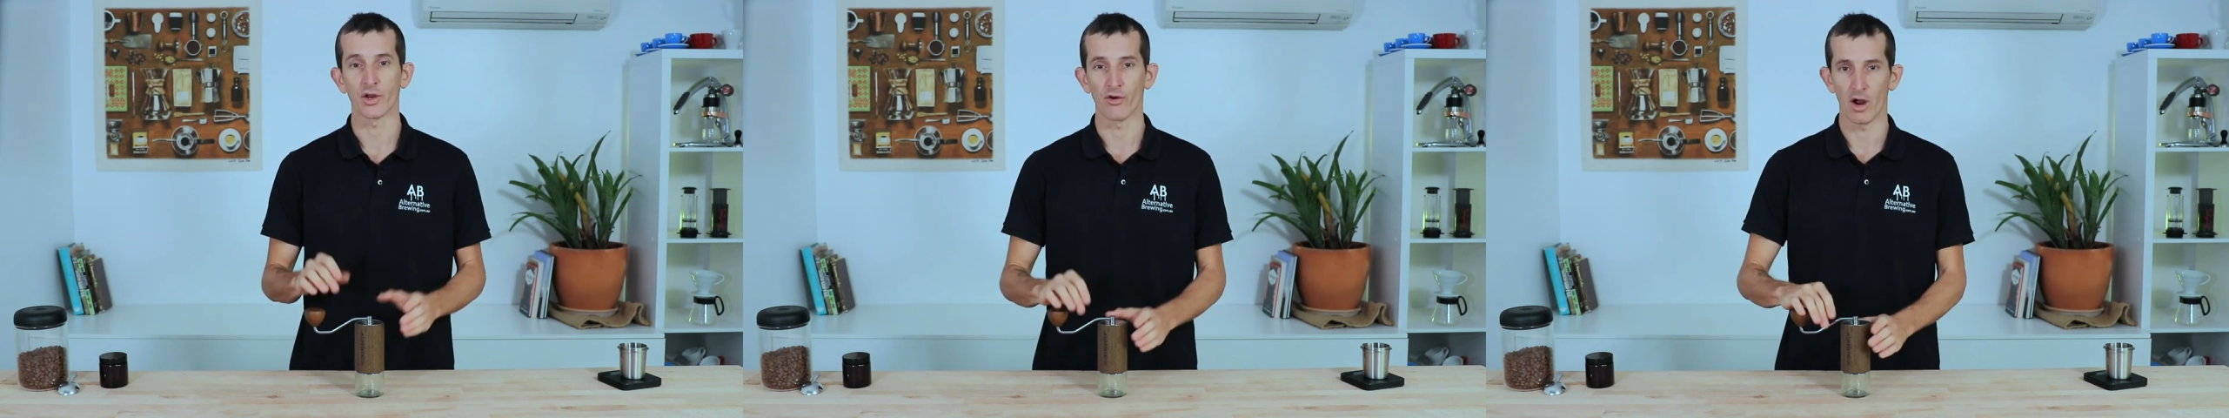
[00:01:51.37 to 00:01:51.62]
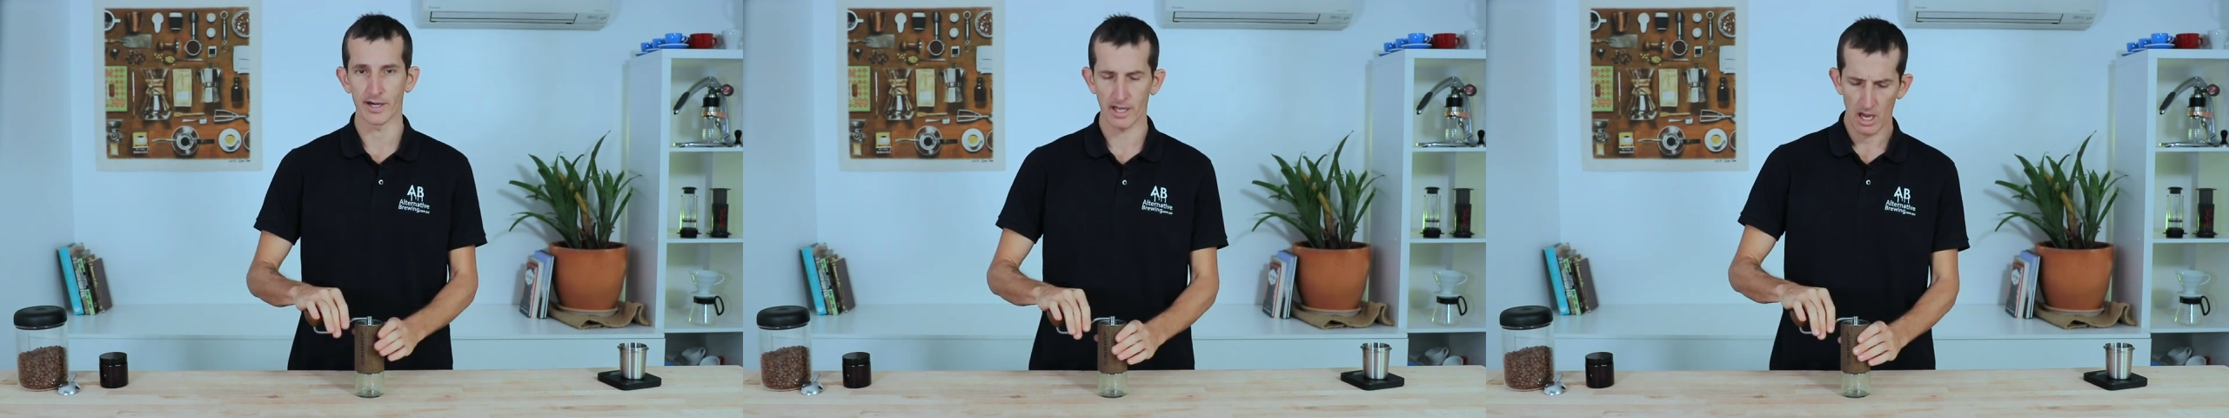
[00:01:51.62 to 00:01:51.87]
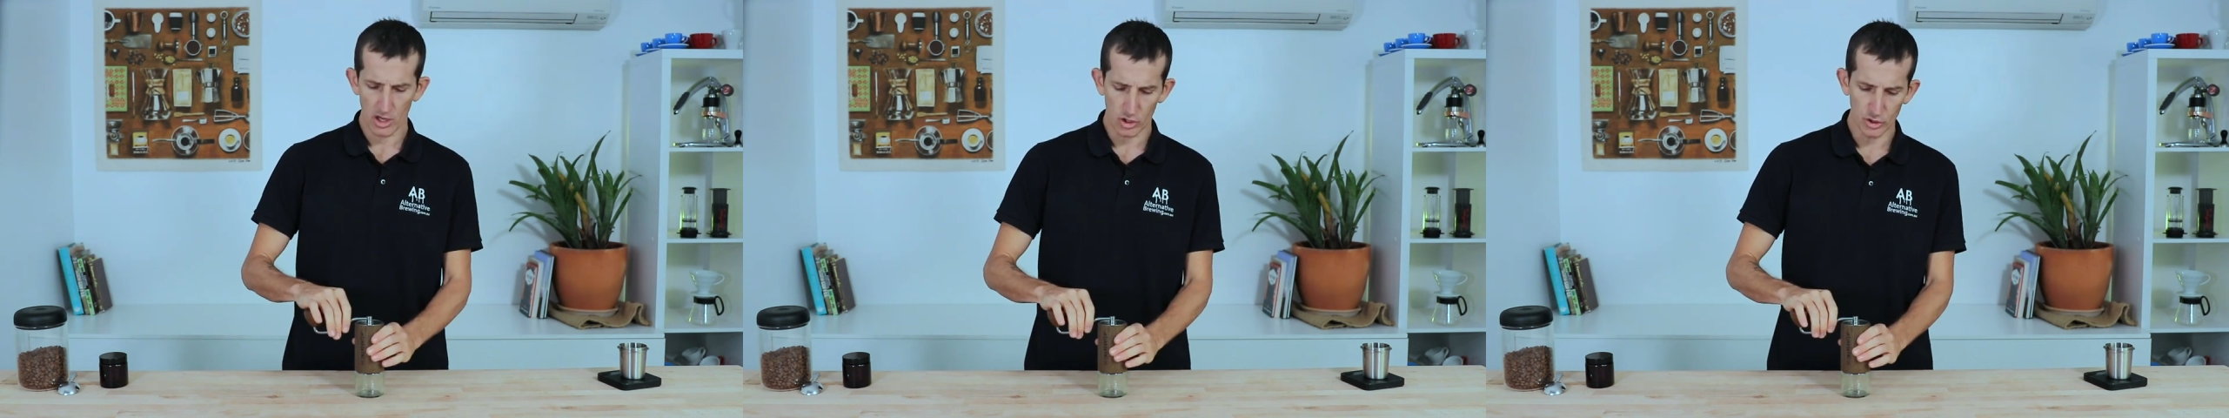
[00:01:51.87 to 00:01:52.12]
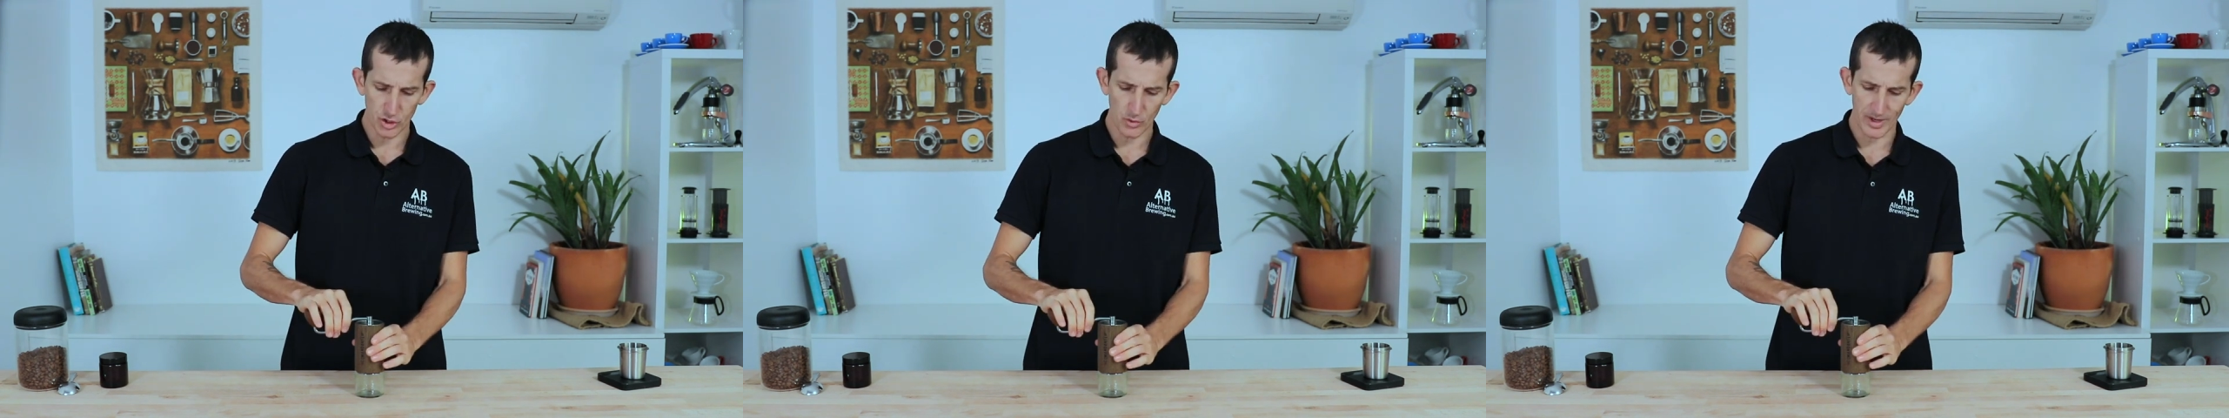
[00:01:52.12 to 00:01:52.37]
grinder,
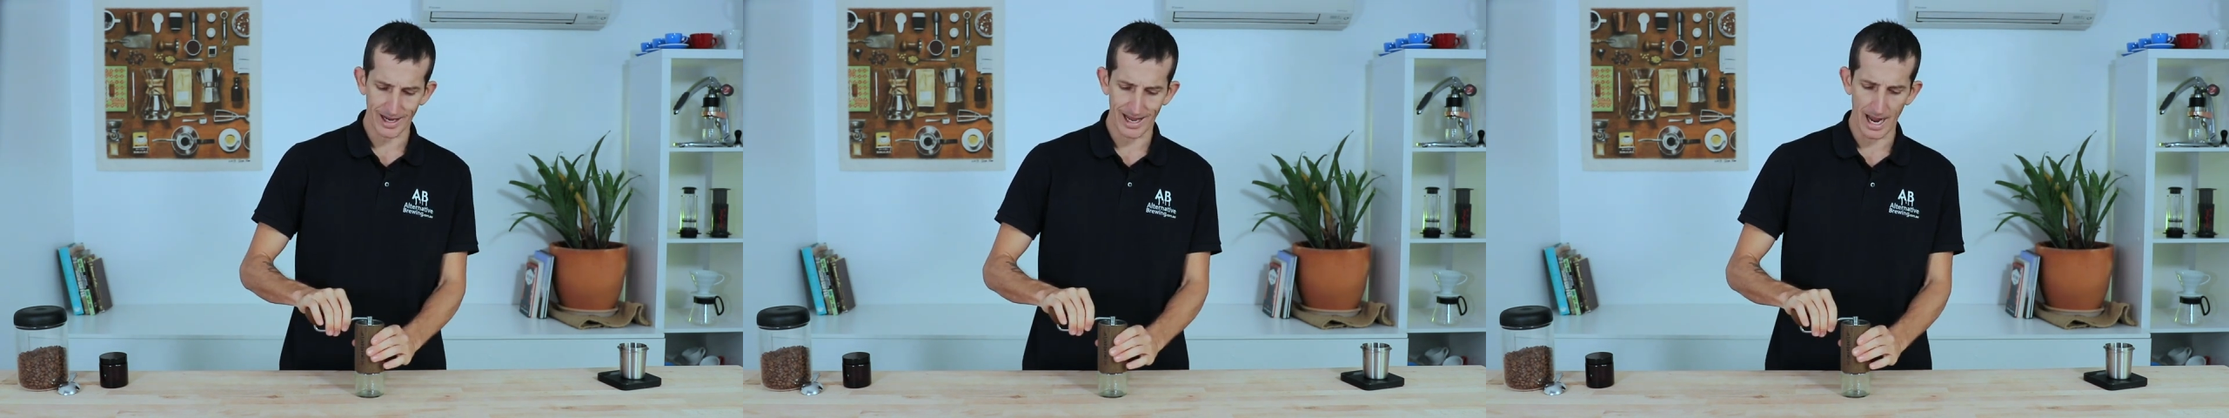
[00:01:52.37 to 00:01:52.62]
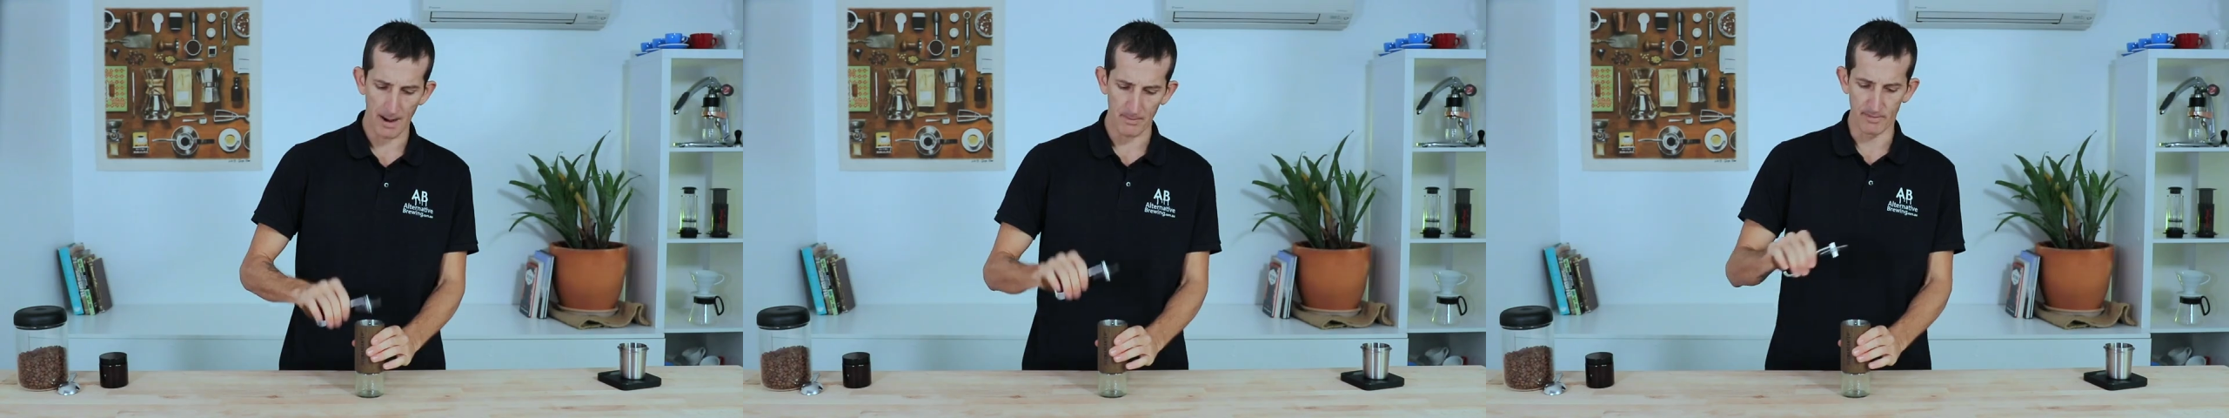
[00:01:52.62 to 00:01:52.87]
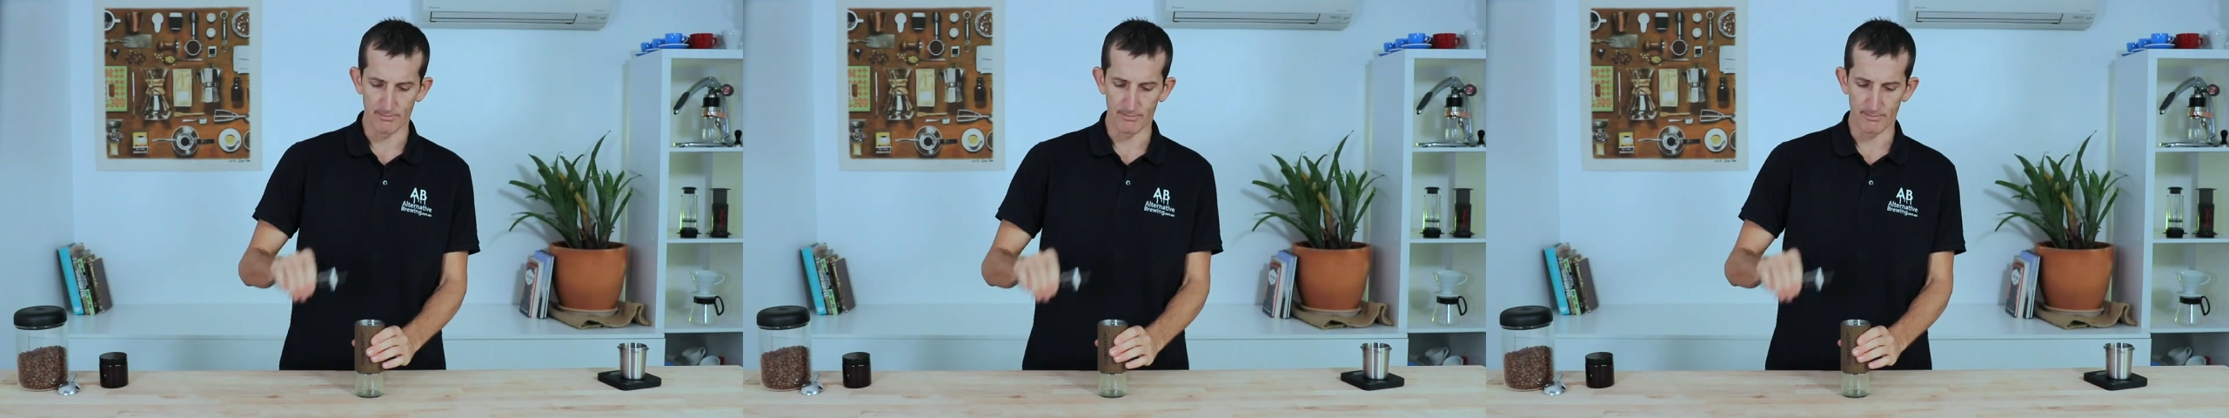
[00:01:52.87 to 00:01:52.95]
you do wanna cup the